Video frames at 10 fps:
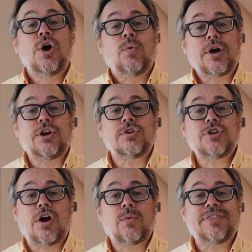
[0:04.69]
We're going to go
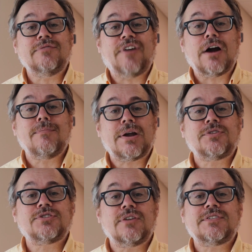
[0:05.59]
talk with
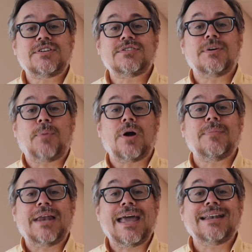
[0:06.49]
Environmental Services
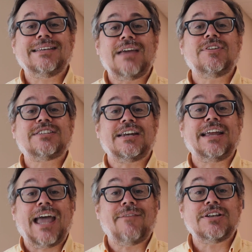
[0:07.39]
Department Head David
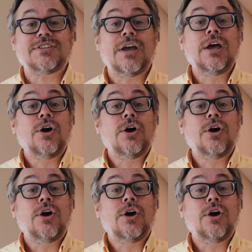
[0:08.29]
Sinekavitz,